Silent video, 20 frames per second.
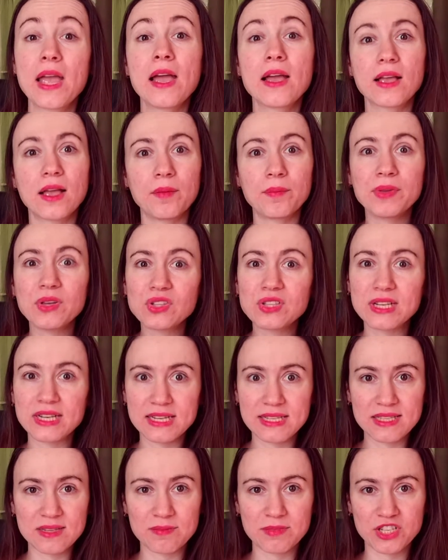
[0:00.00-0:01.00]
Computer
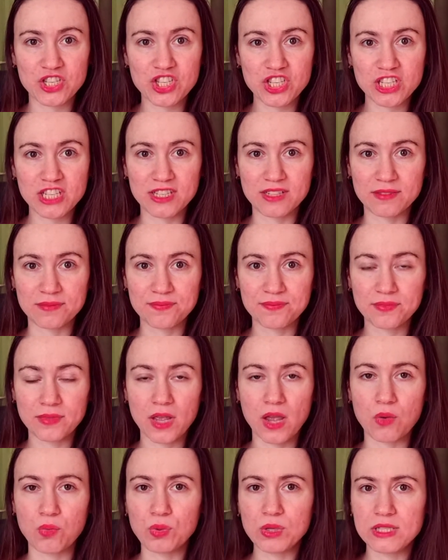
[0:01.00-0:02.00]
is a machine.
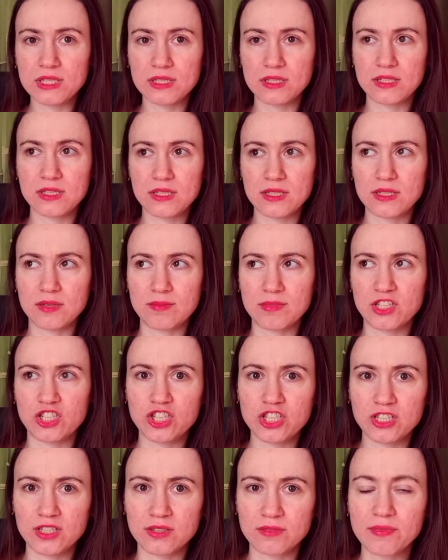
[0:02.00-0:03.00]
And what it is a
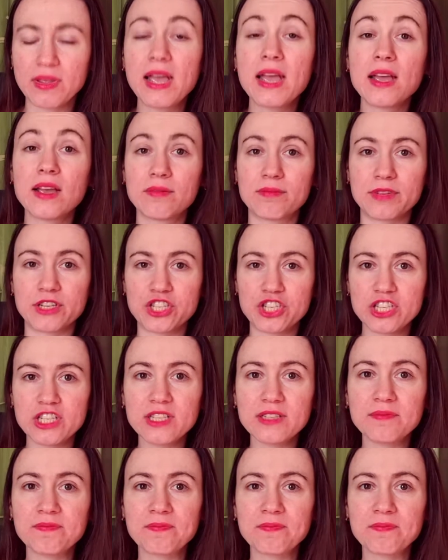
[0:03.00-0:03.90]
machine? Machine,